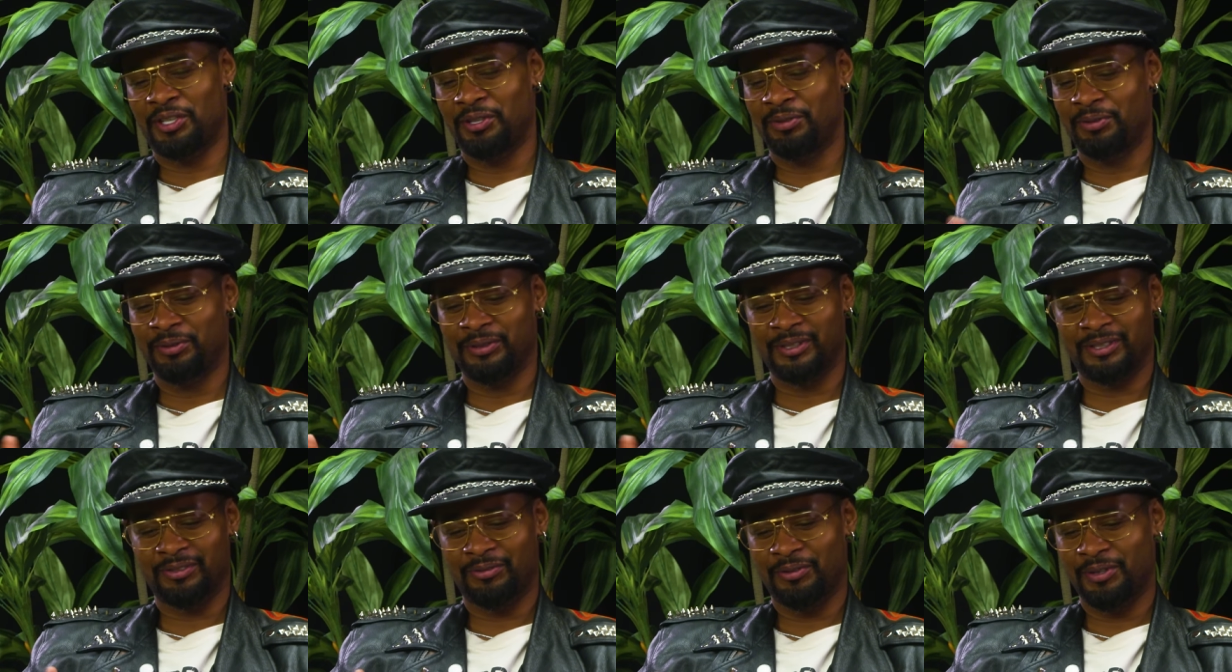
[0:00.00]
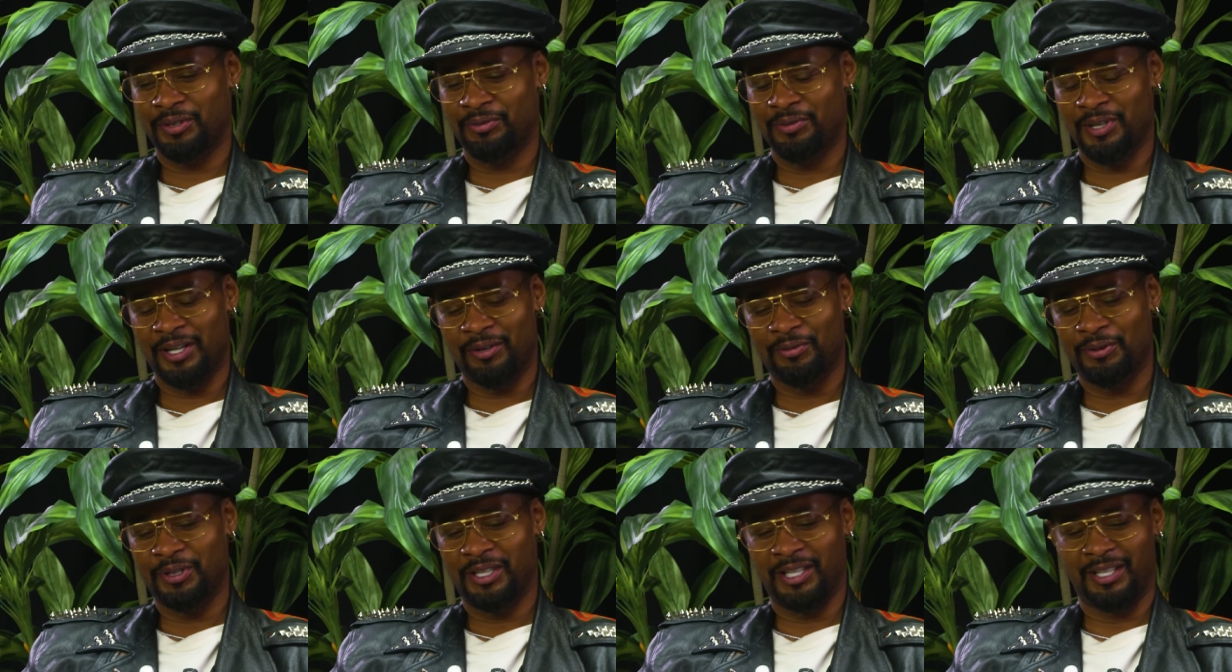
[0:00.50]
when you was
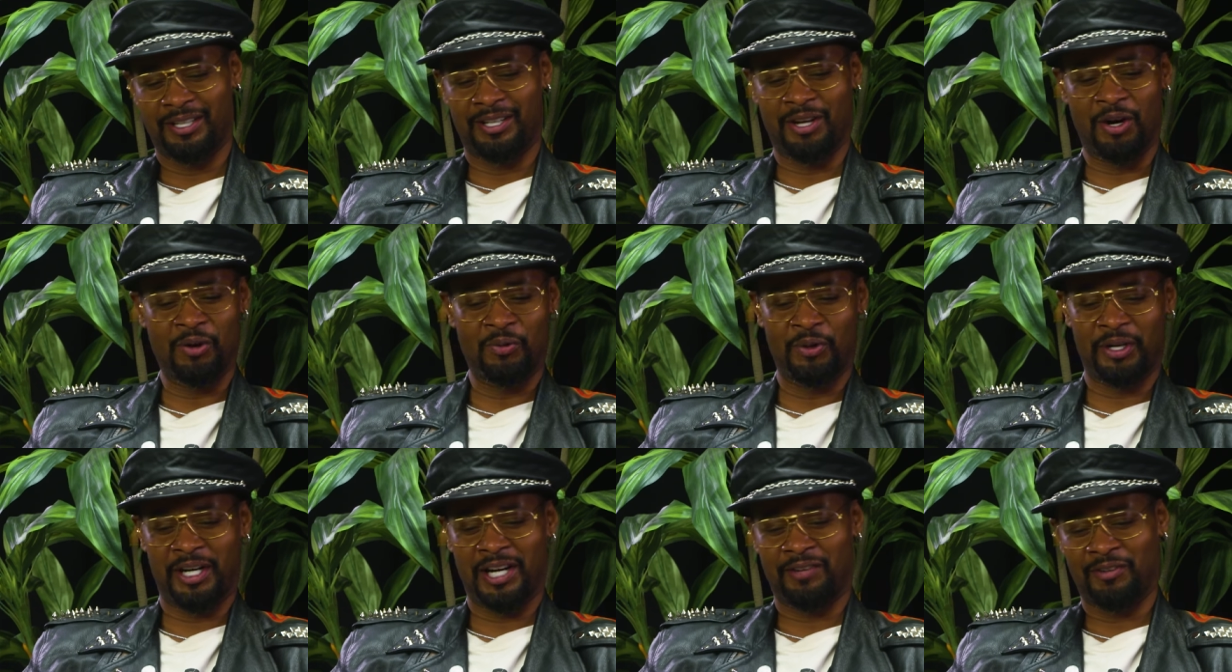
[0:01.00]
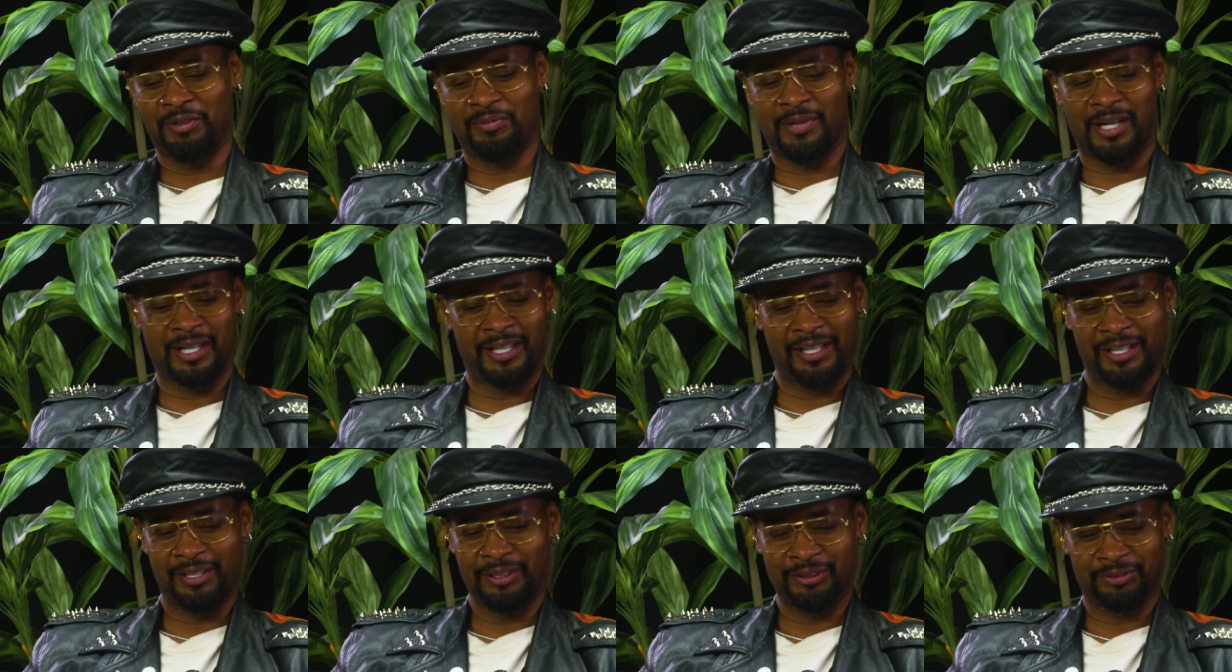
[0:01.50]
when we didn't know what
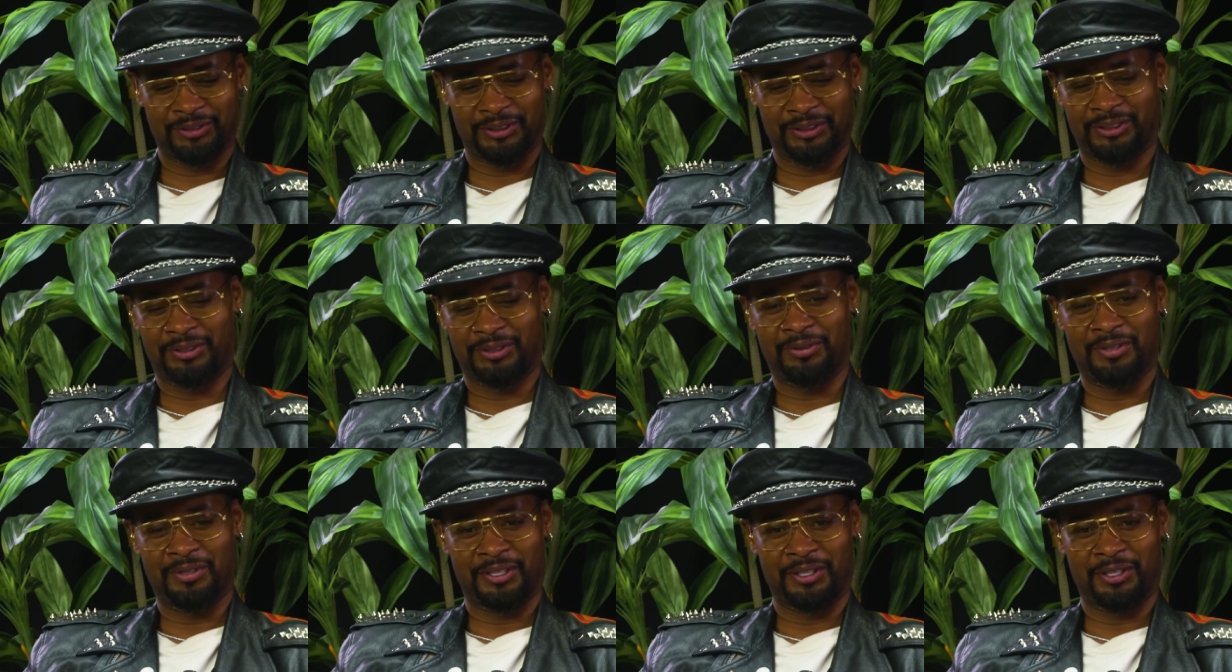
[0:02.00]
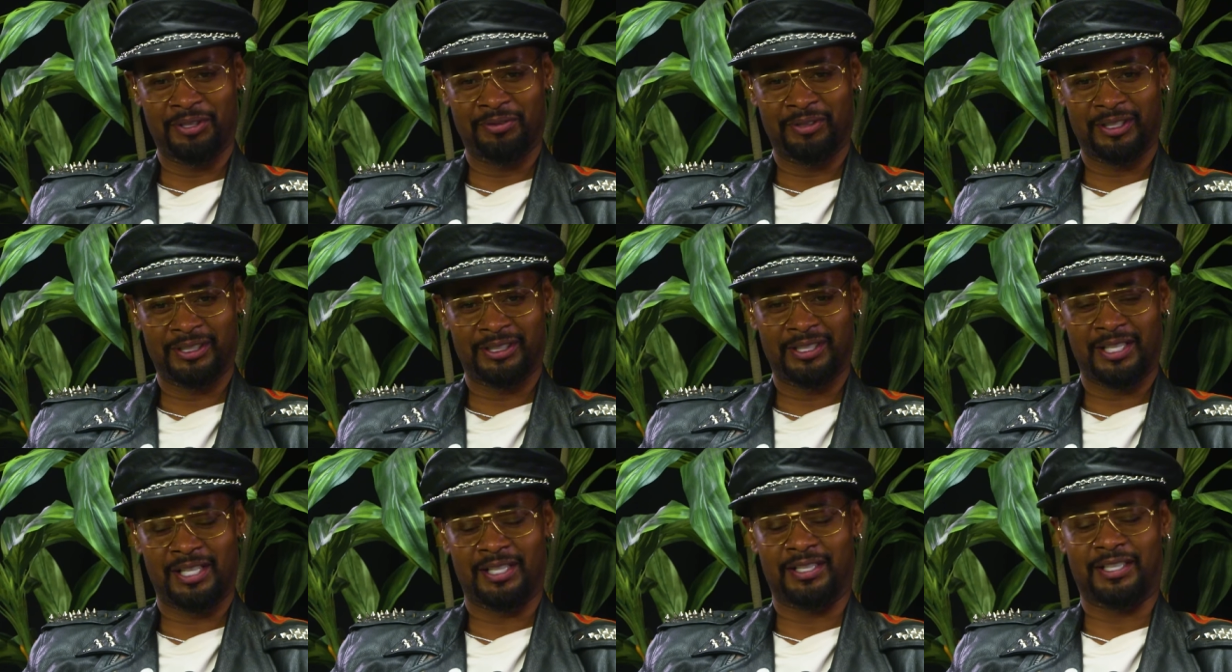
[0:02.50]
everybody else was doing, you
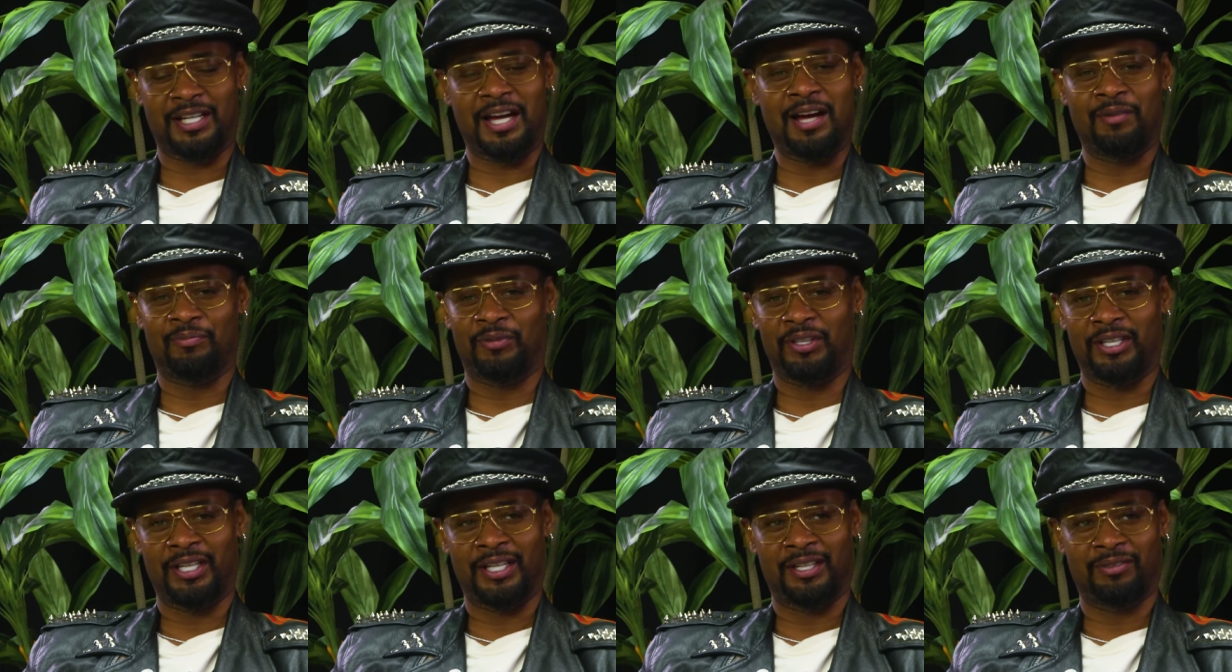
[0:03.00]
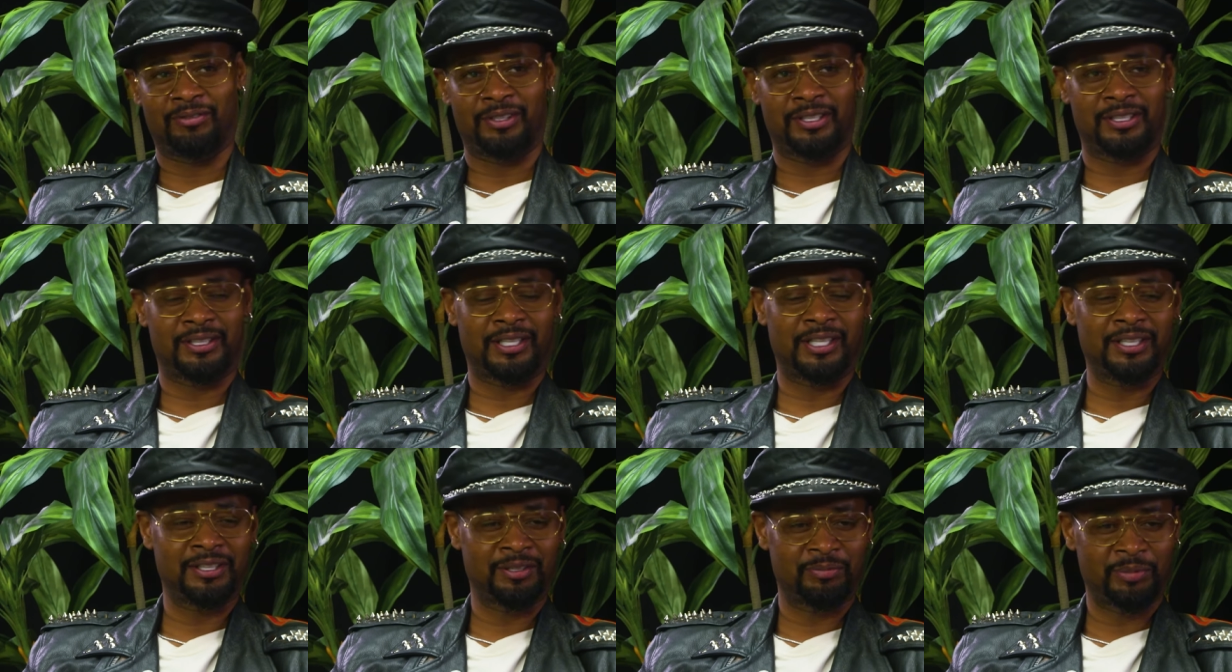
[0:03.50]
wasn't that tapped in
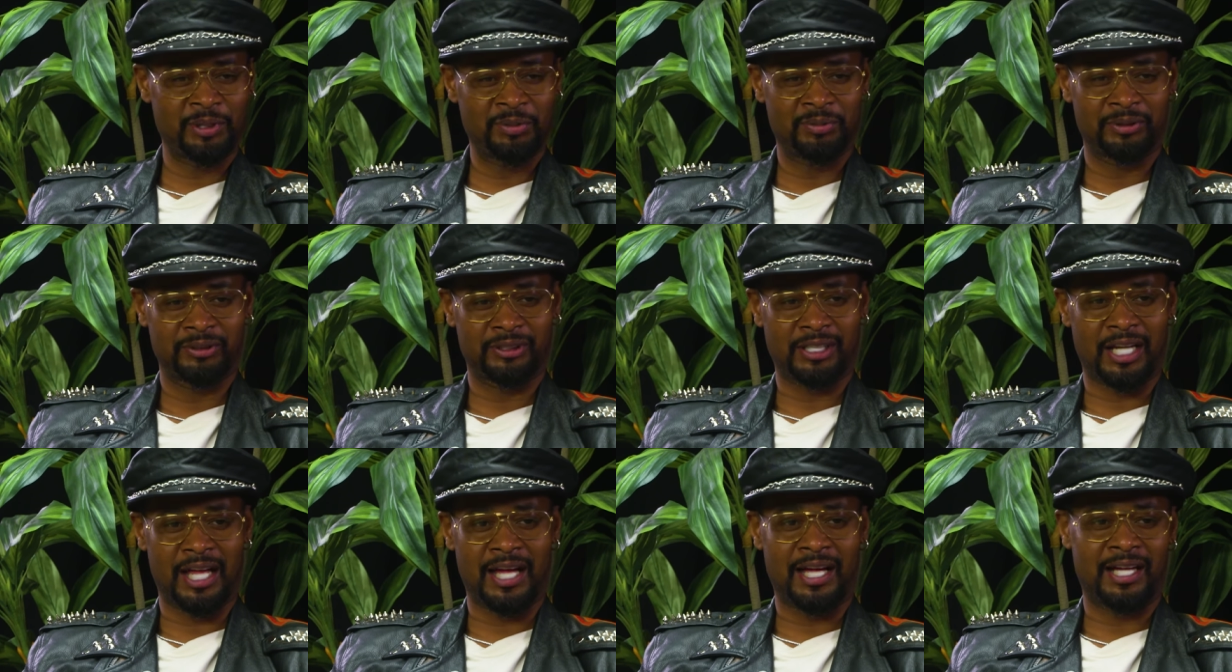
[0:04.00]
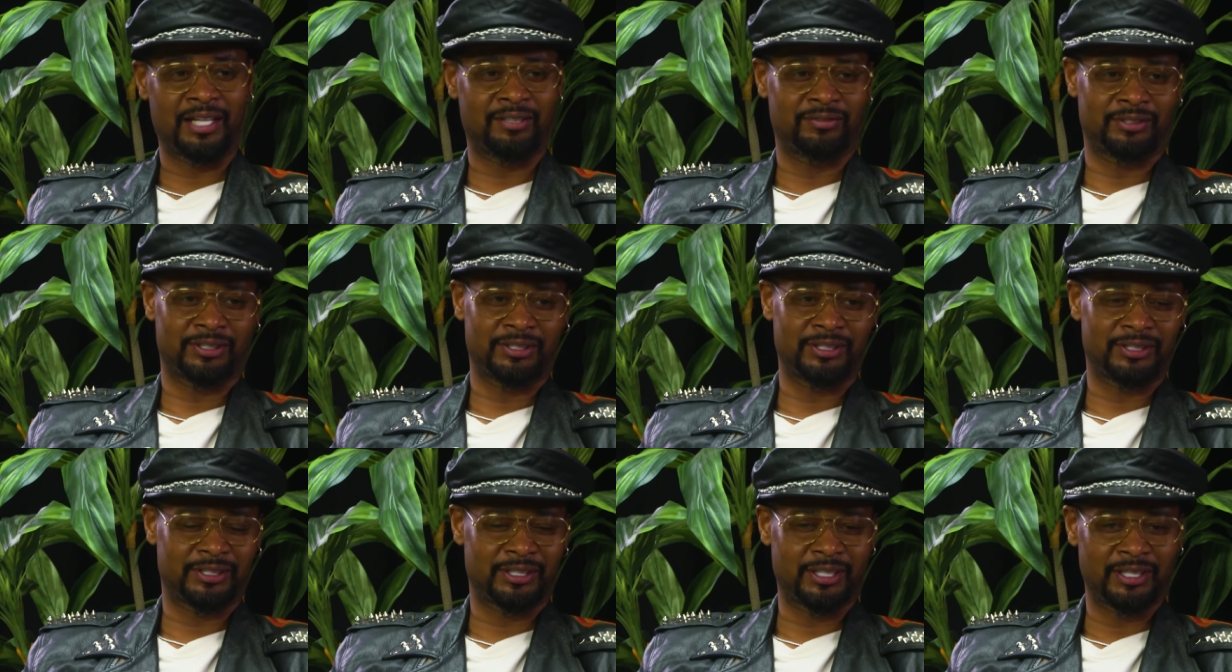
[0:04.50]
with other people's
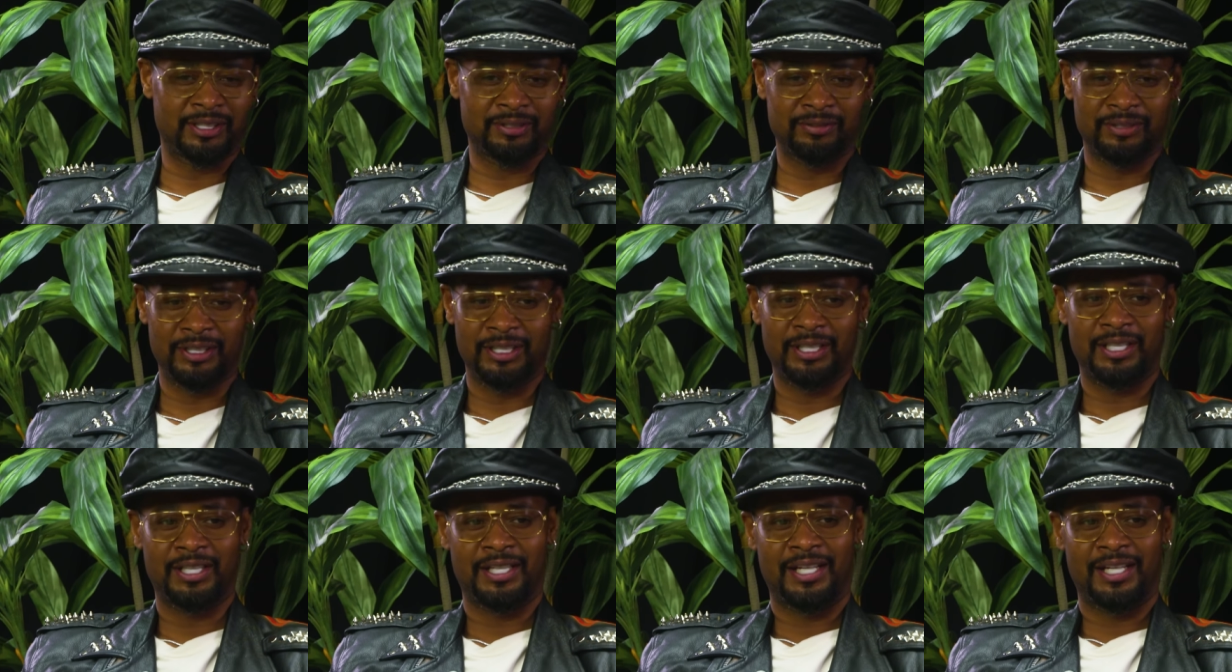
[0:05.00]
lives and stuff.